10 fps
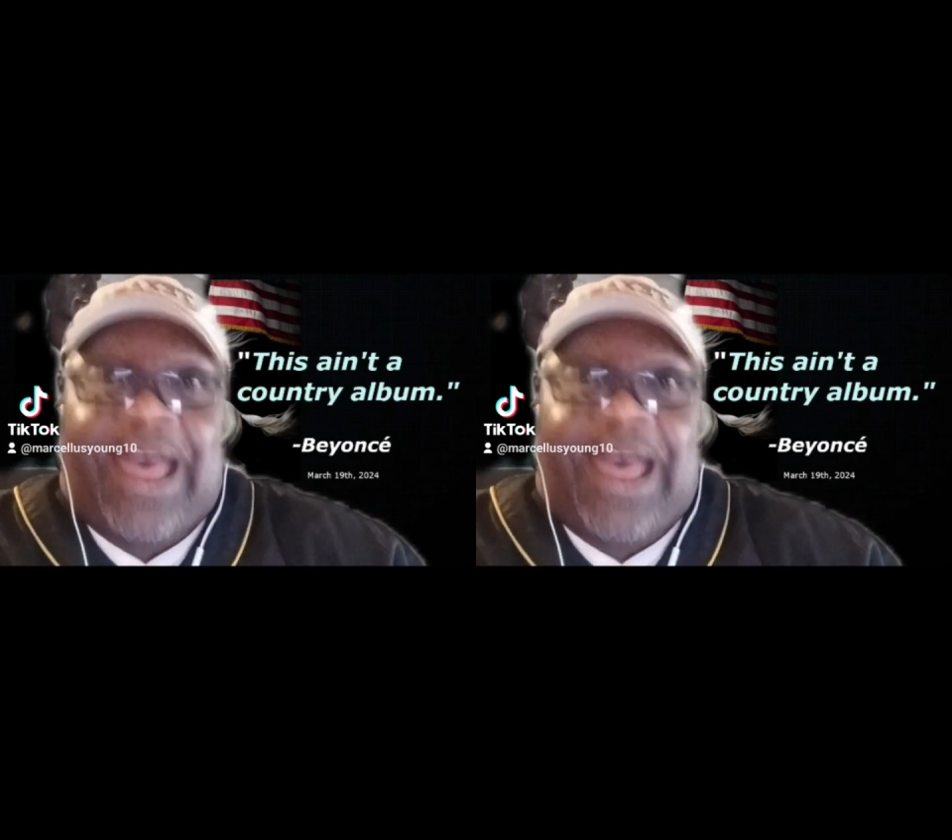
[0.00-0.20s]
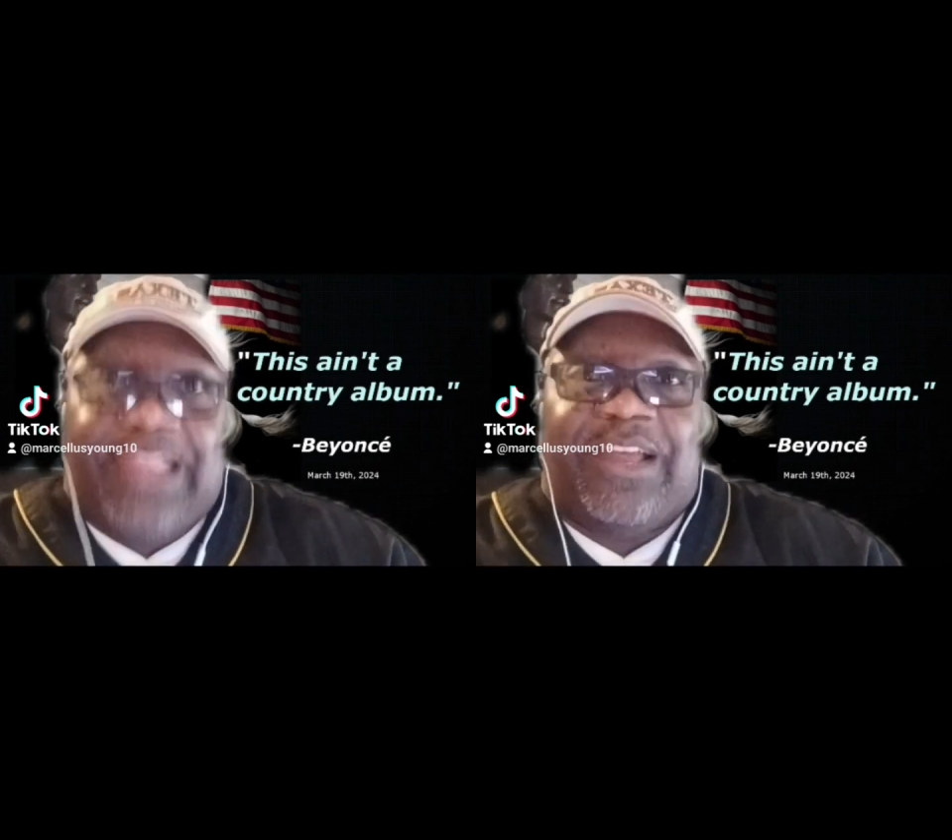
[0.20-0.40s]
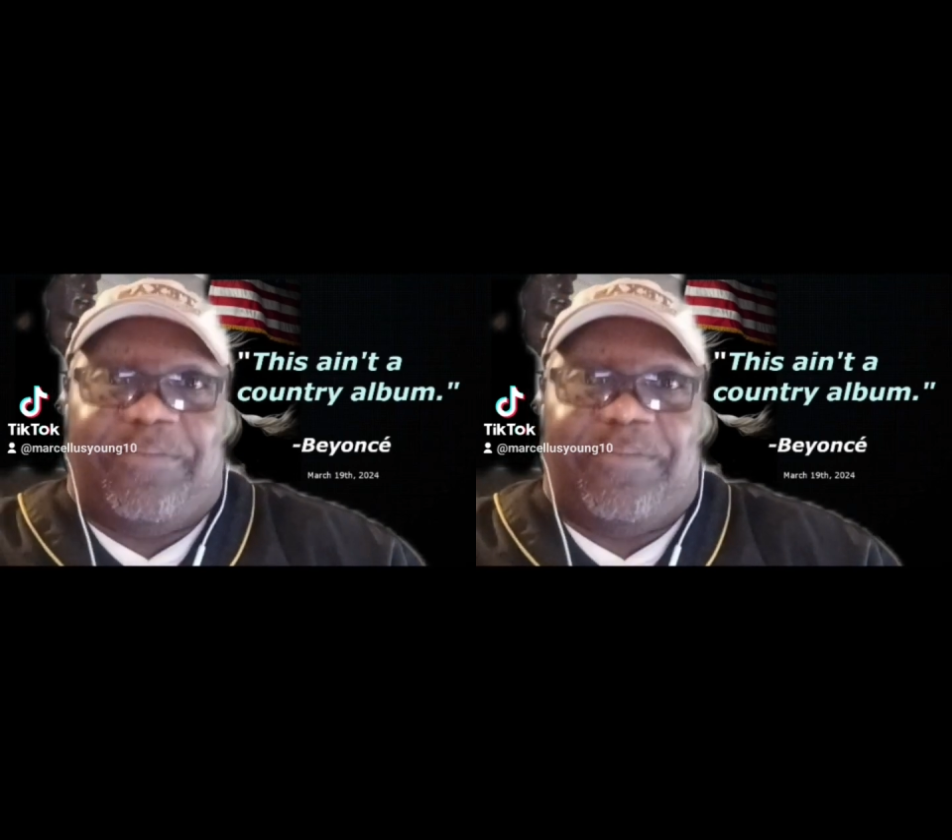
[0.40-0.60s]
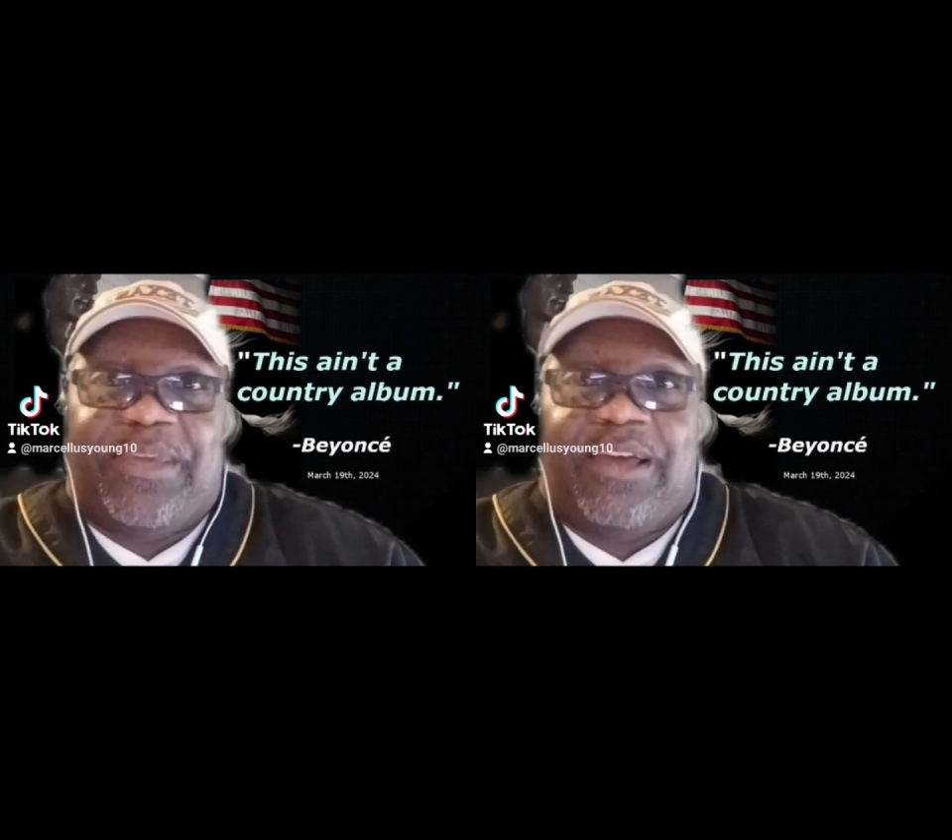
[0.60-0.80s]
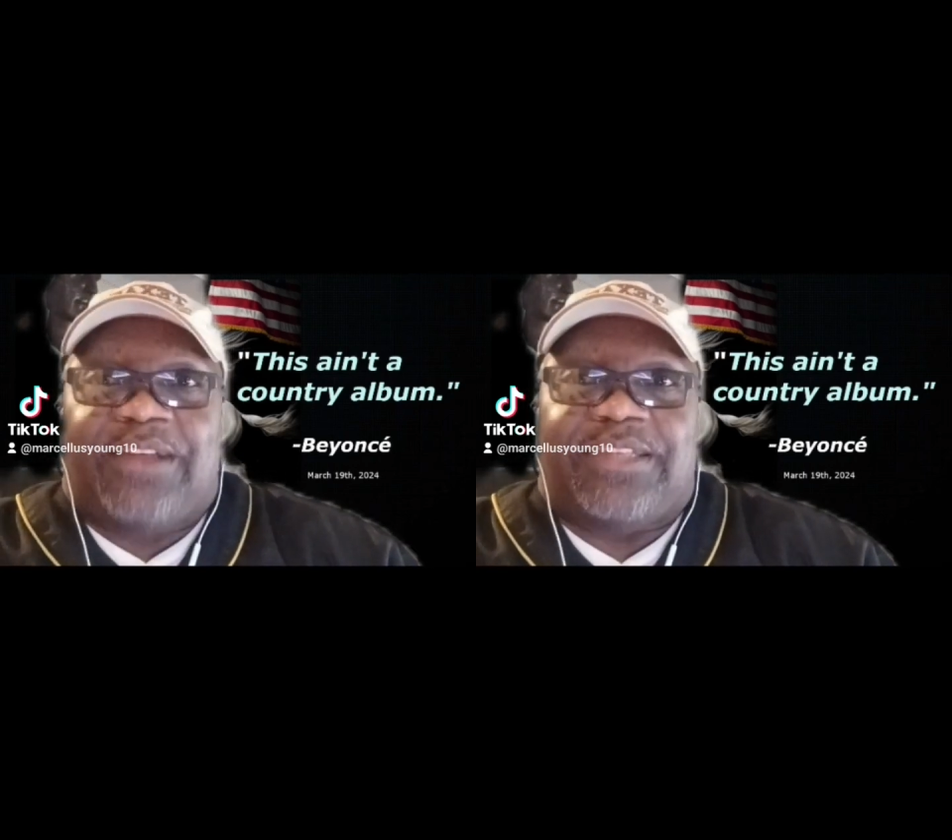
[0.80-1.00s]
I love
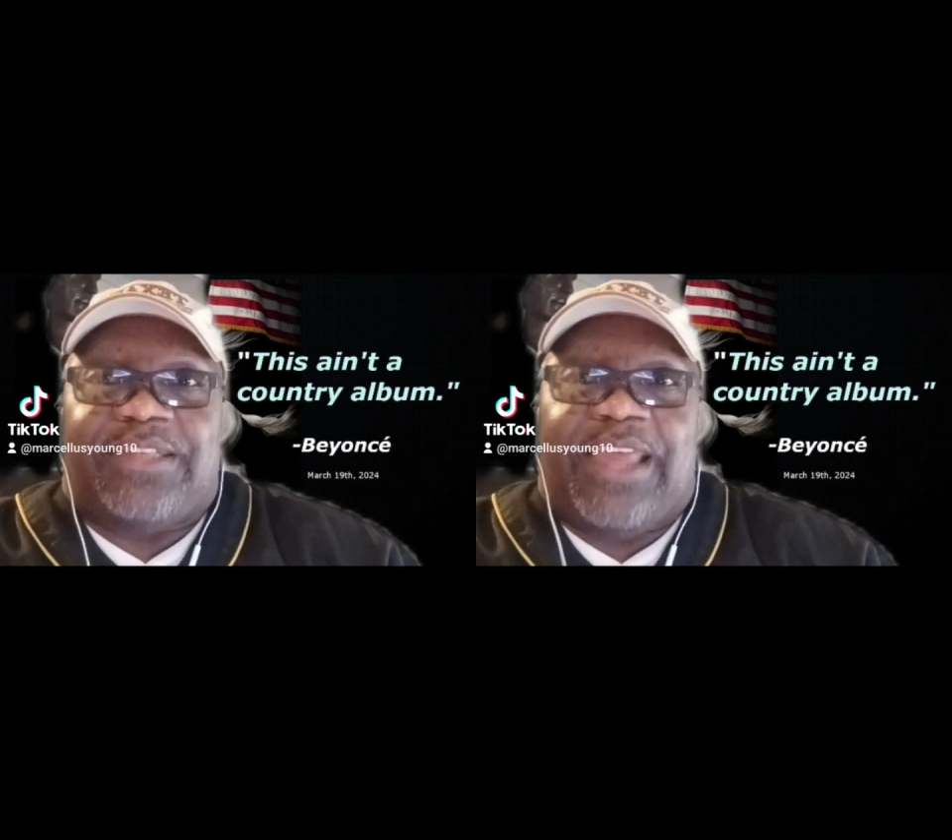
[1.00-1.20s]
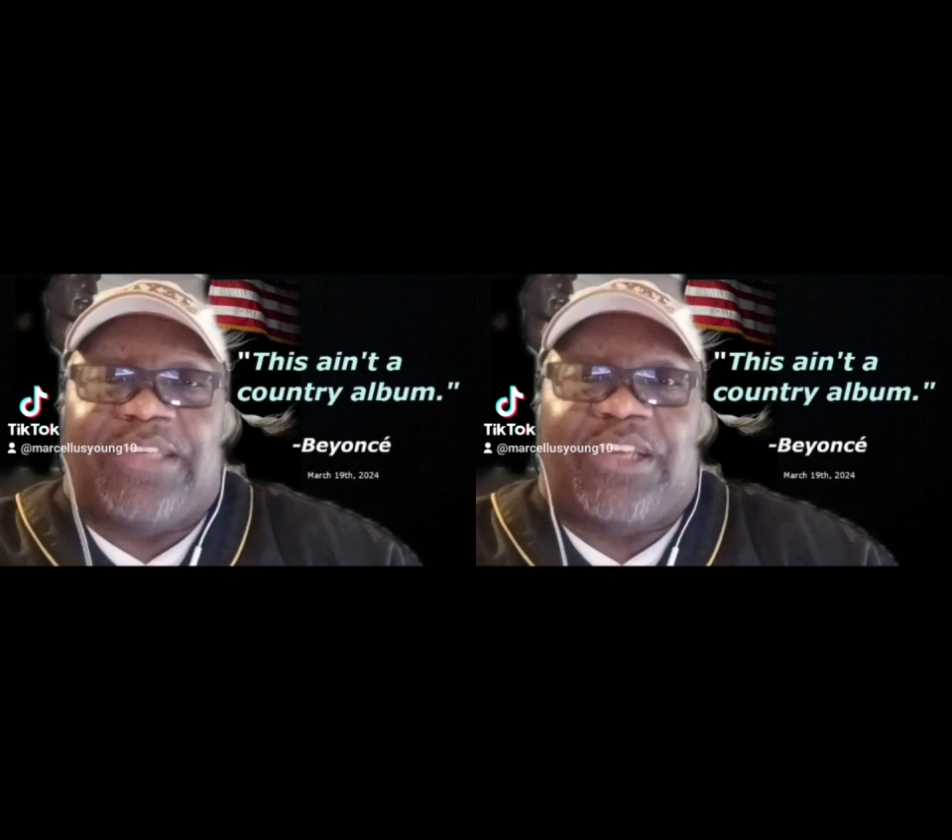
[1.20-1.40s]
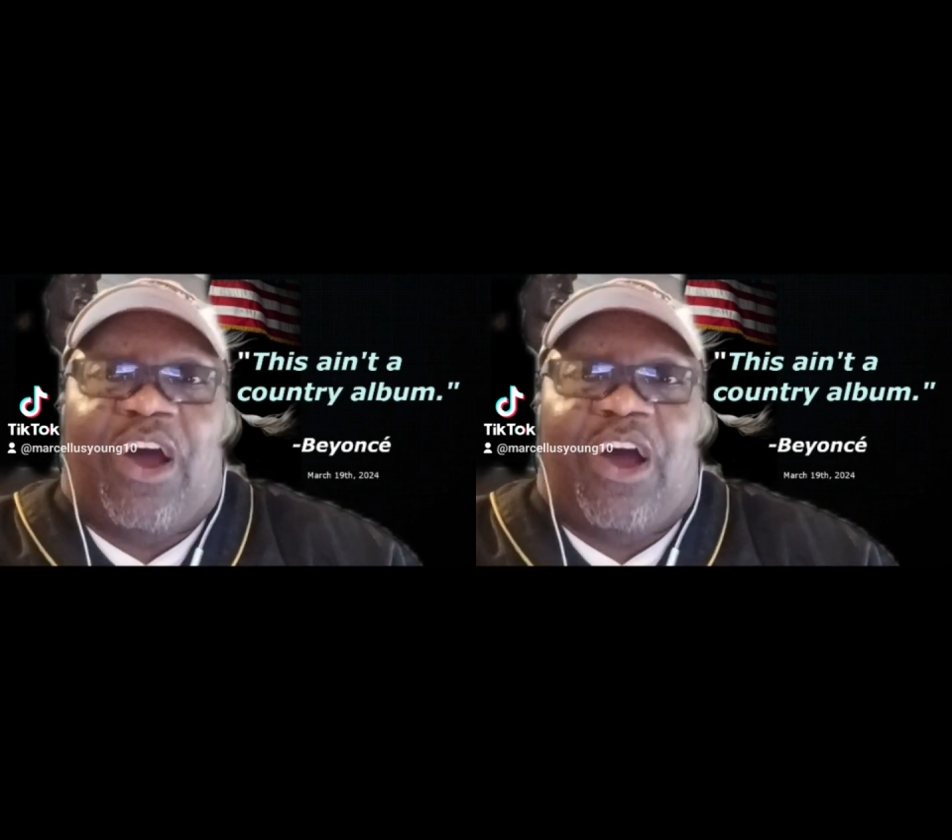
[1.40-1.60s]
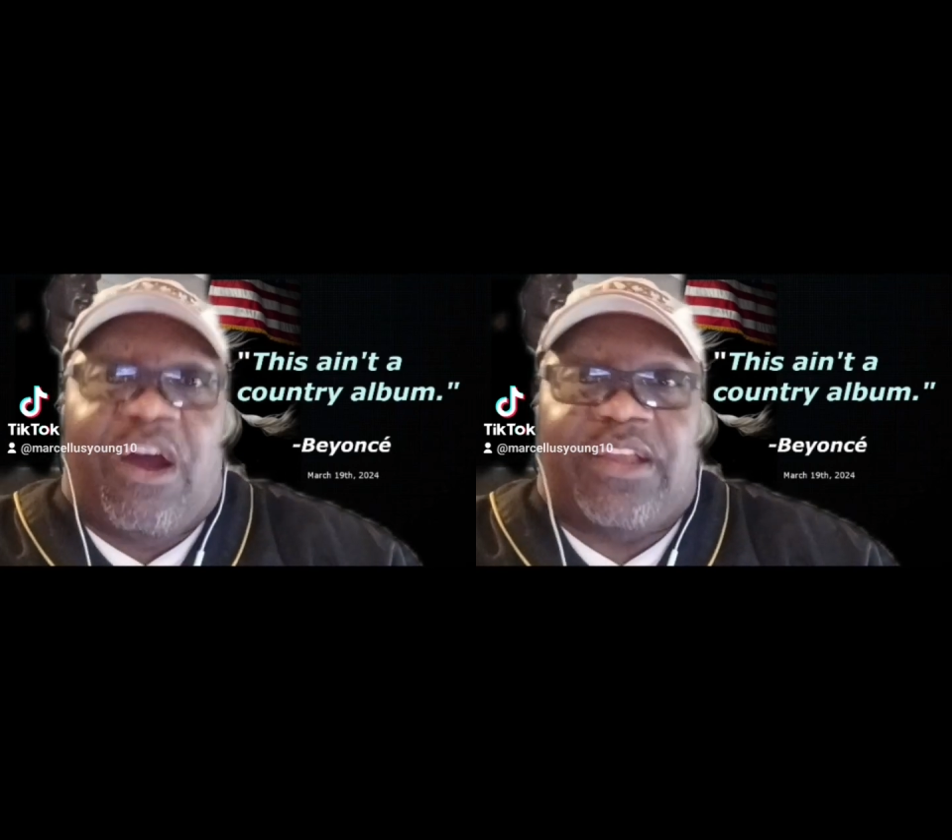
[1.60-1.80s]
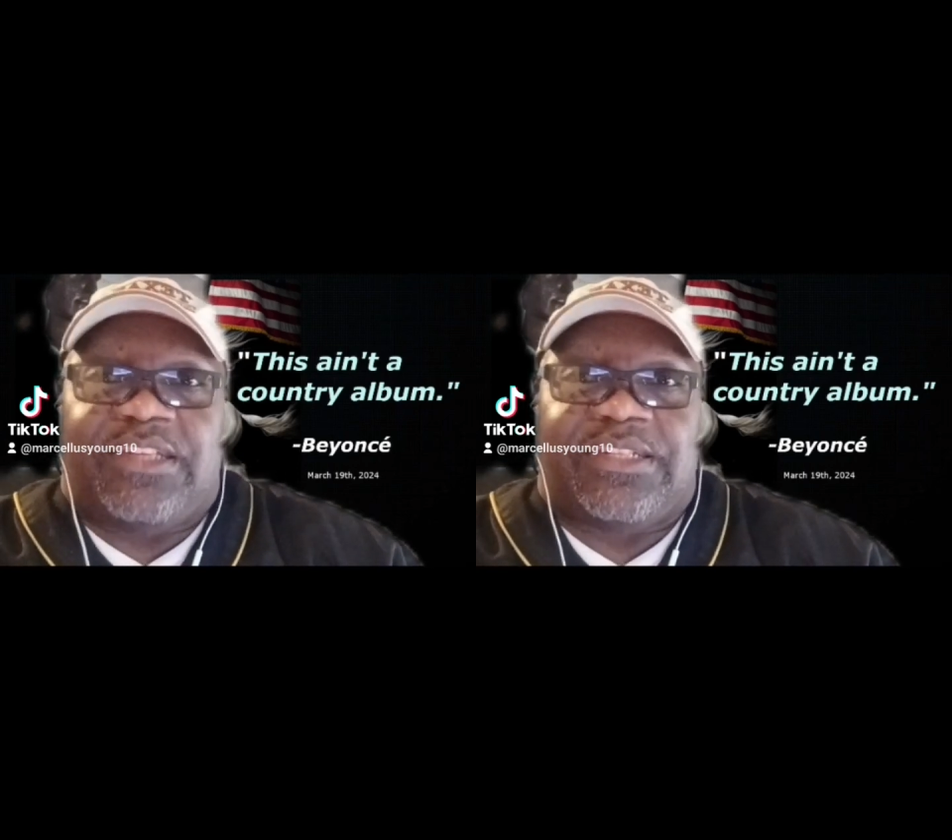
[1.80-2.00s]
Beyonce as an
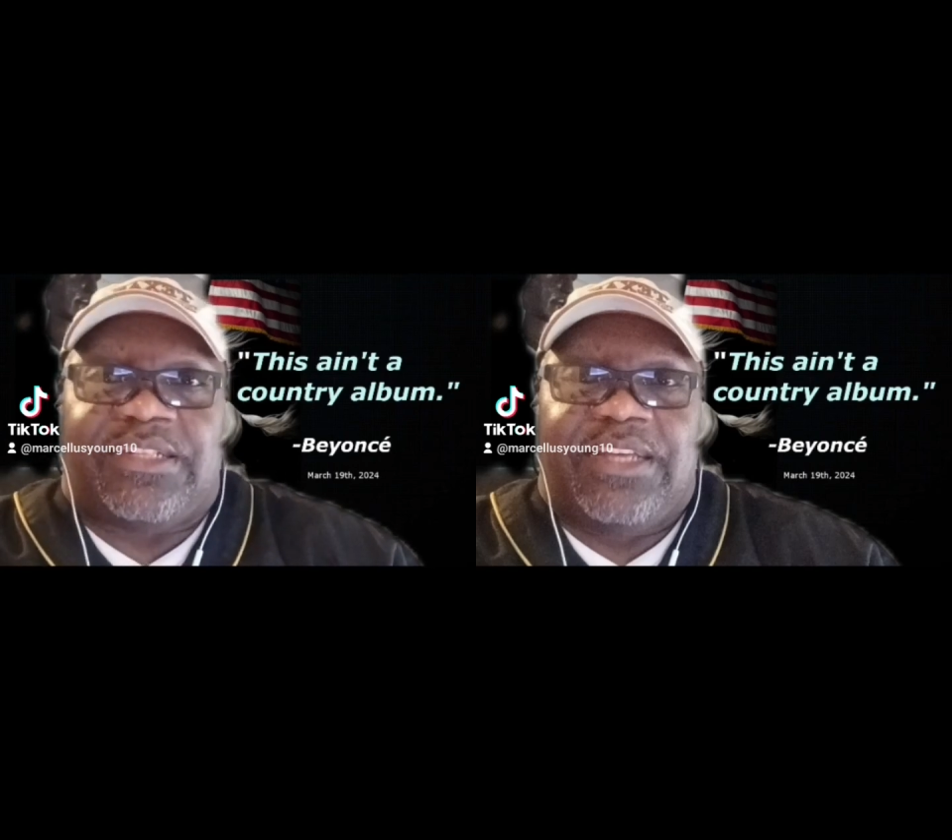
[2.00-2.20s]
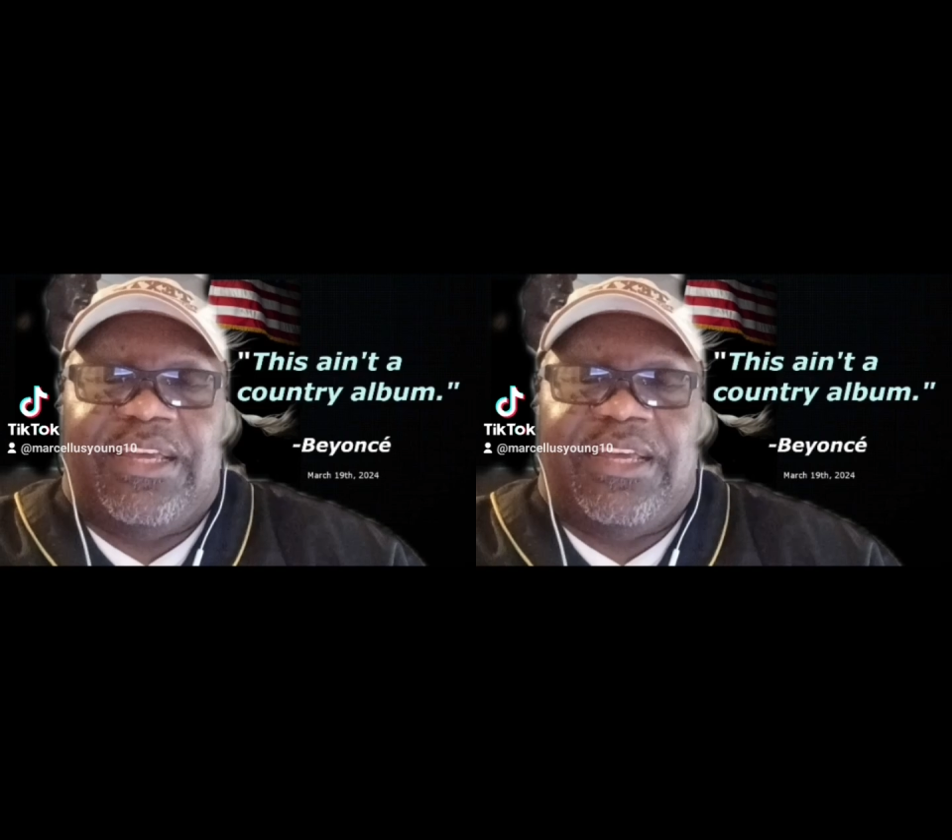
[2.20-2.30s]
artist.